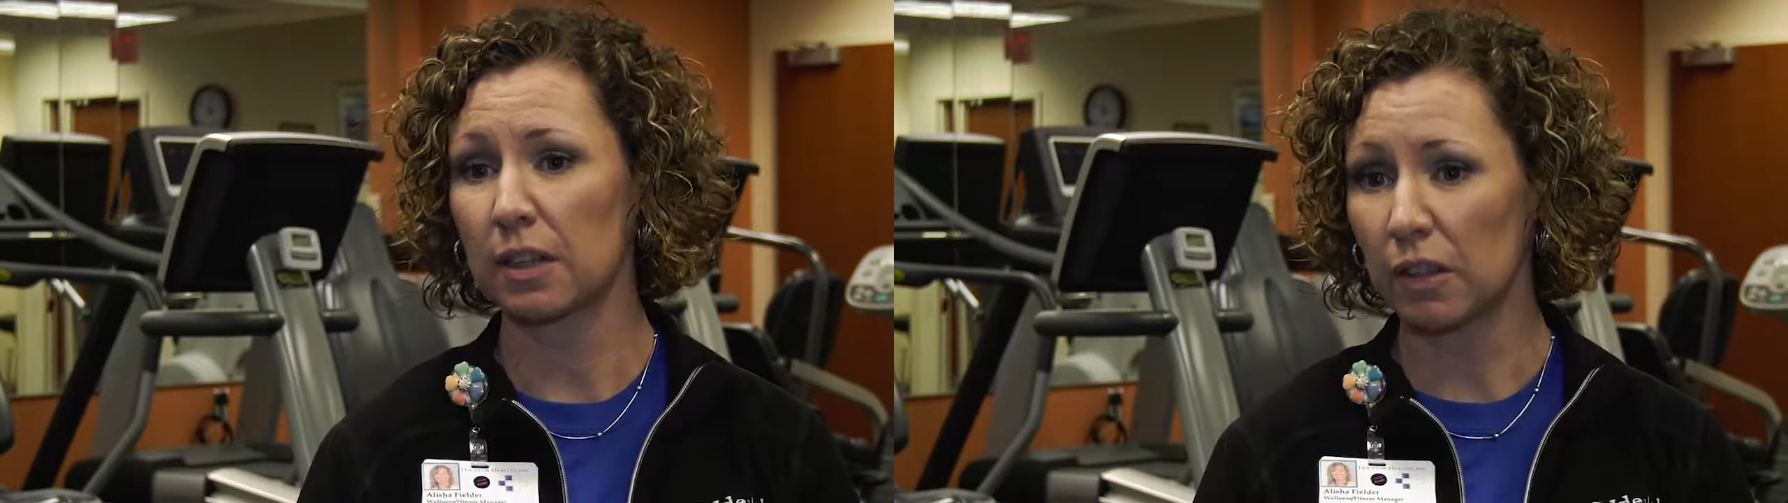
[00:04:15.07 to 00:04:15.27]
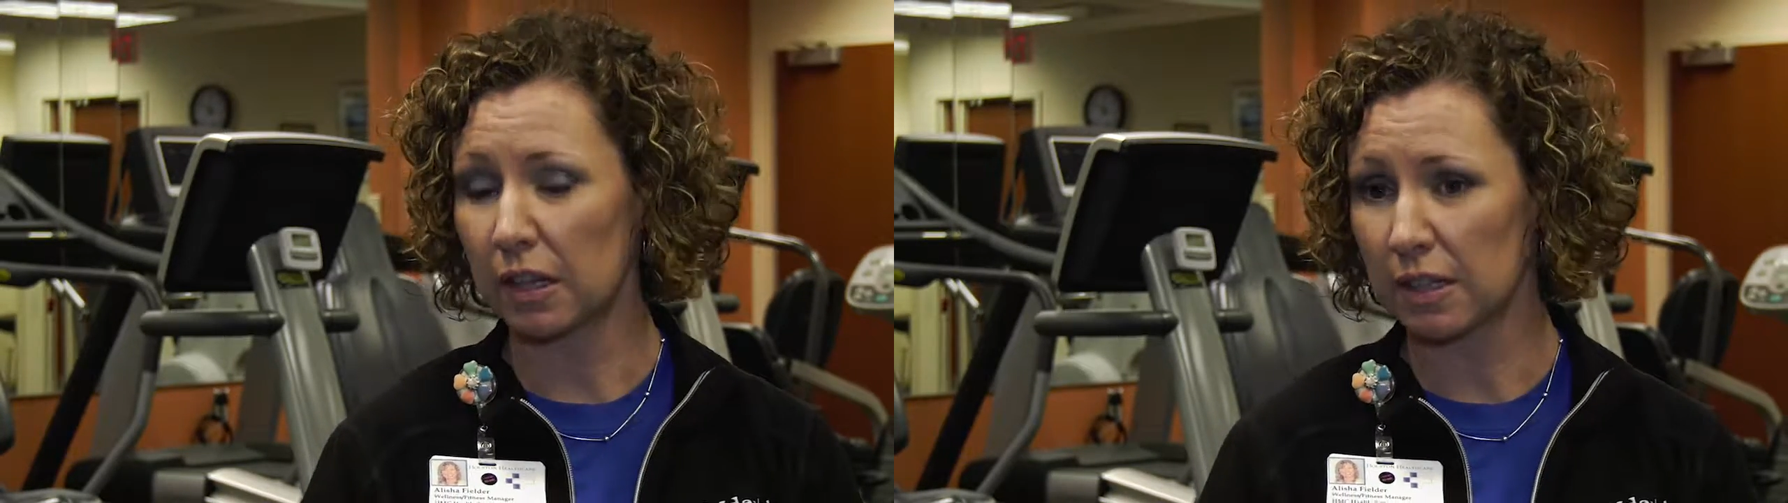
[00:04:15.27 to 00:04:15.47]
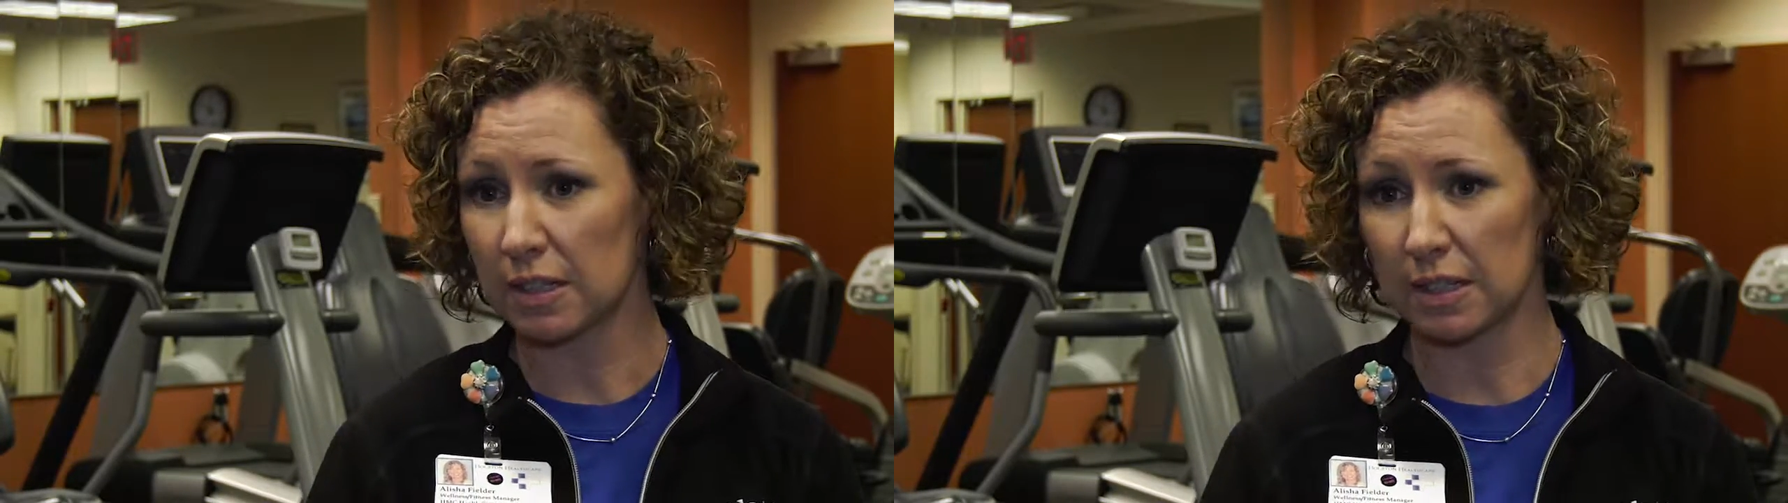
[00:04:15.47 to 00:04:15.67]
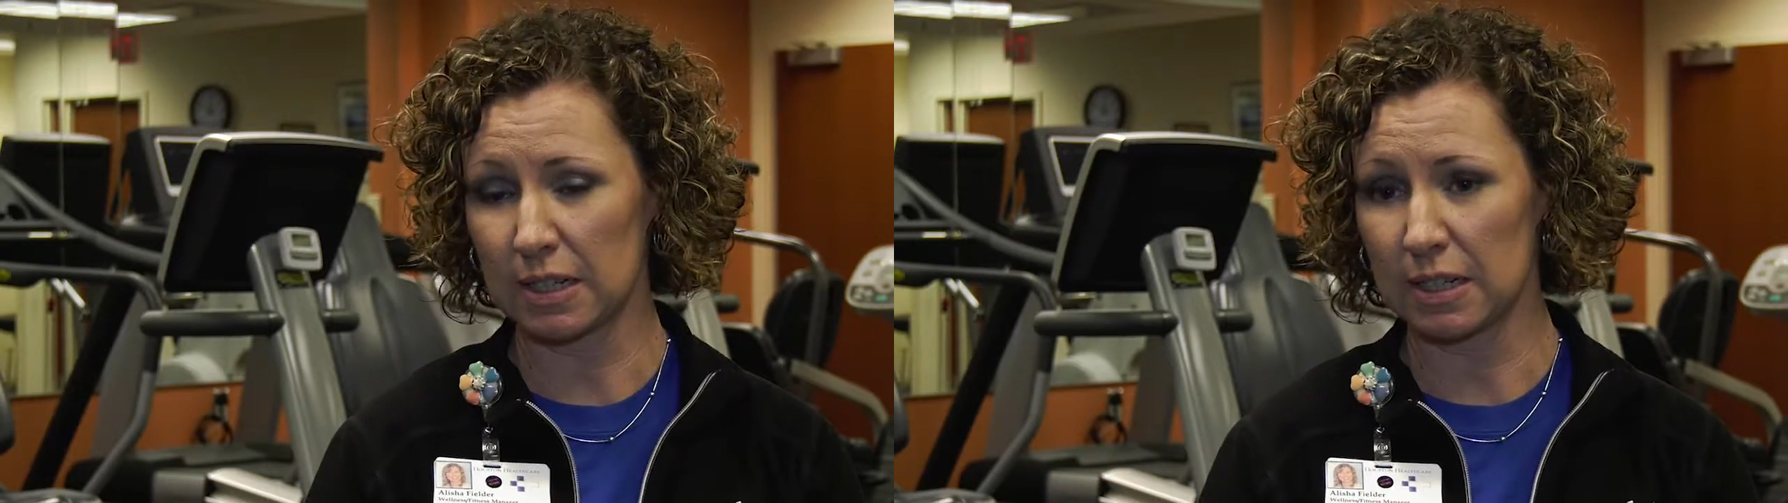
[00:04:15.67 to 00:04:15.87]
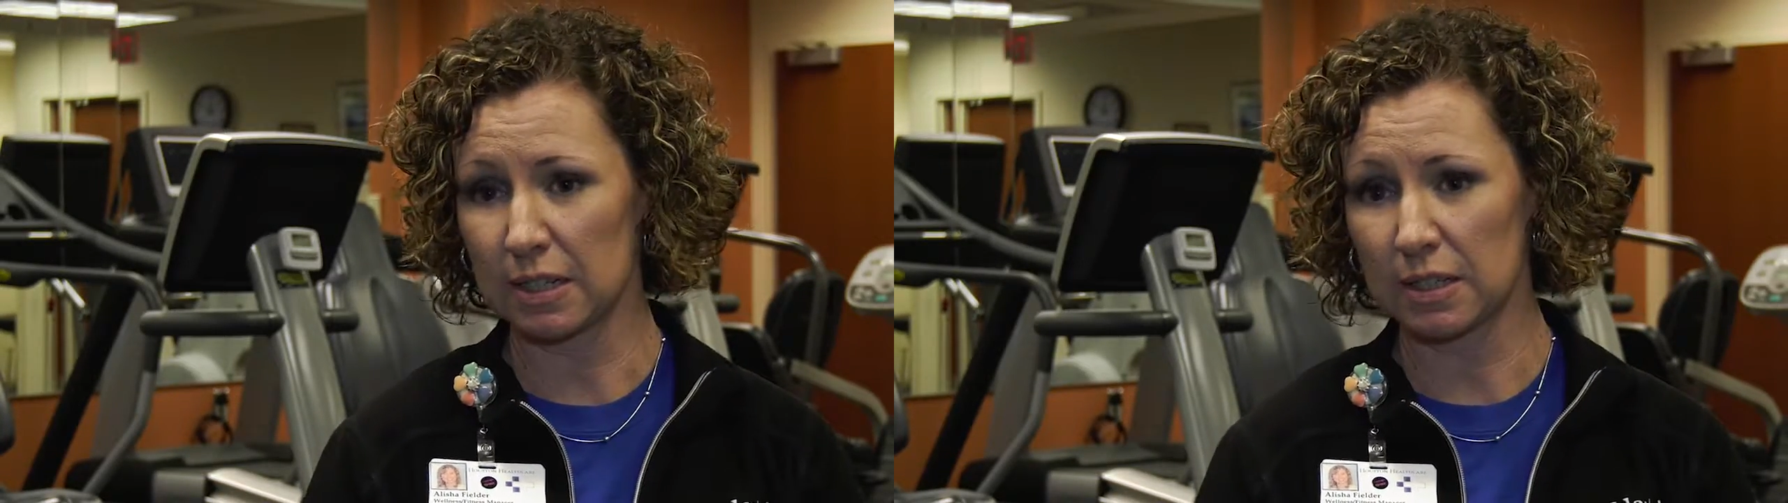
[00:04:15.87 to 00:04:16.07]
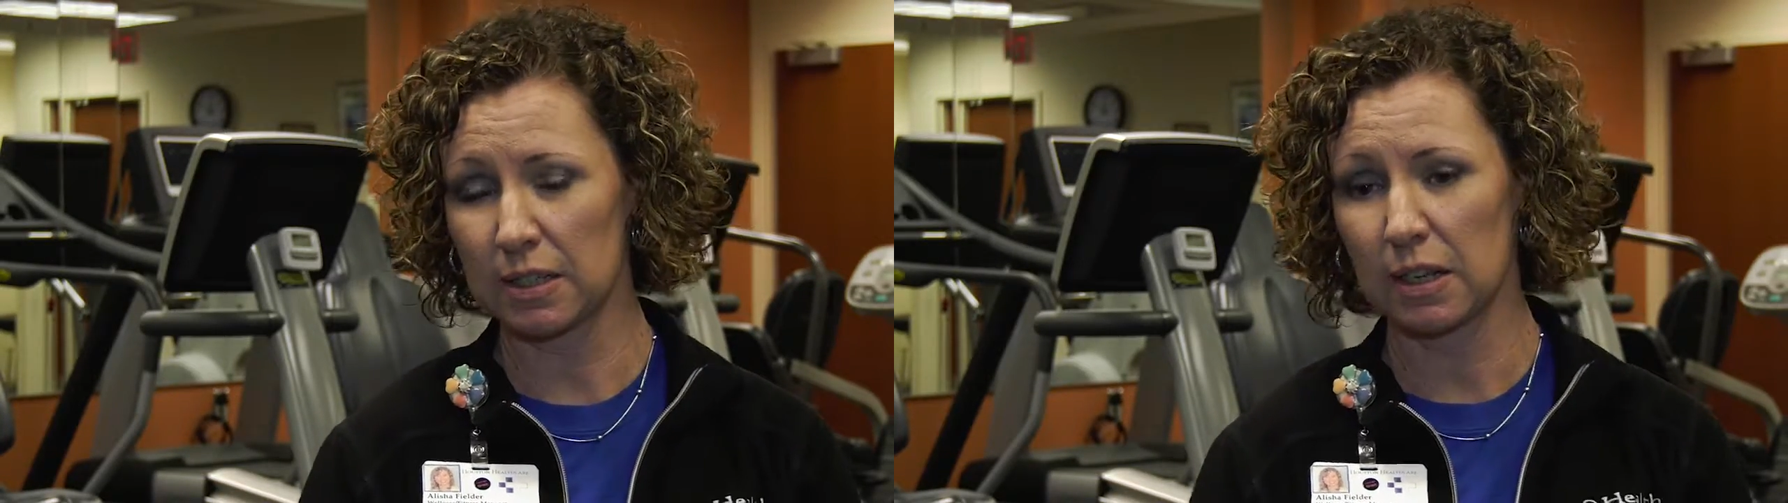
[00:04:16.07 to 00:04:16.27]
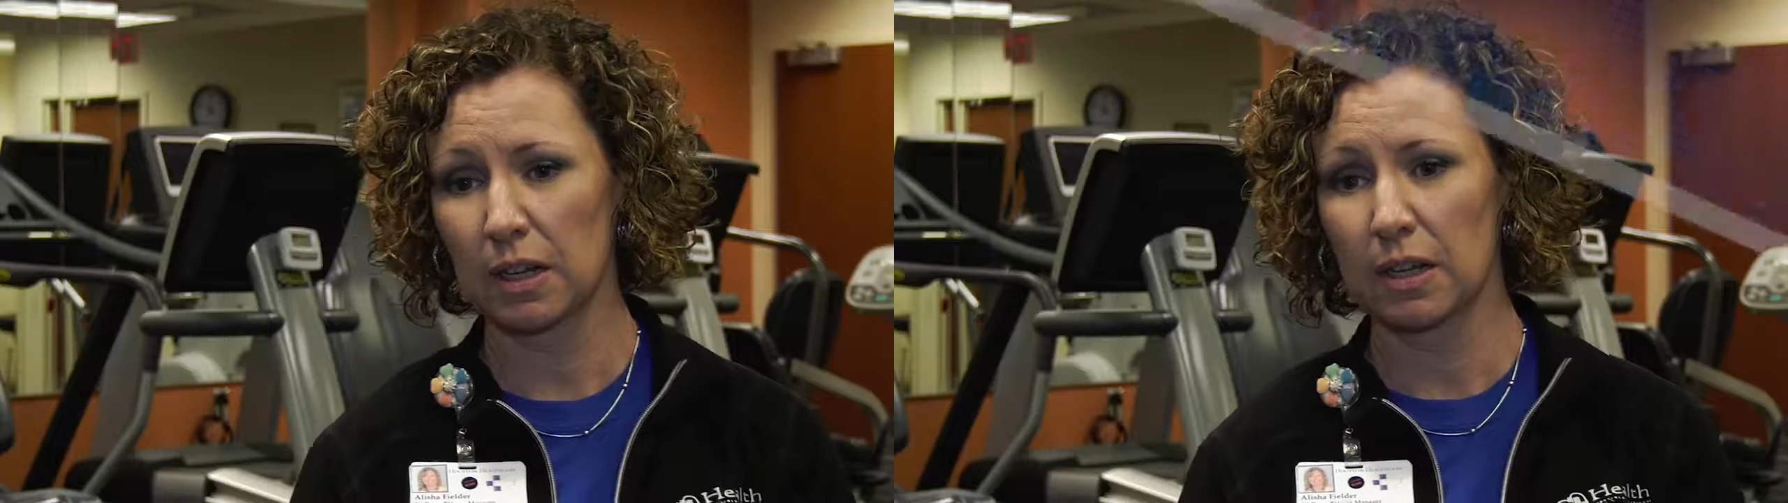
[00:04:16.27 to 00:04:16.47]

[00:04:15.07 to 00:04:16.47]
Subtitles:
lung disease,